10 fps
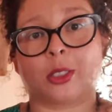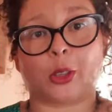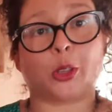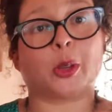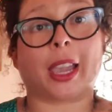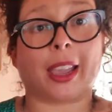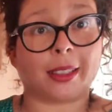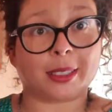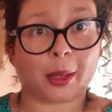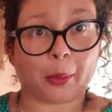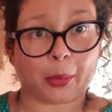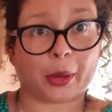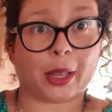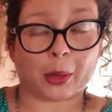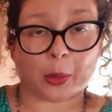you can't
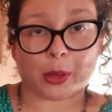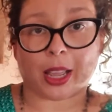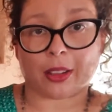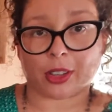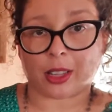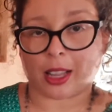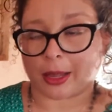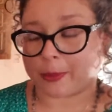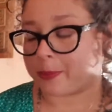breathe while you have your client.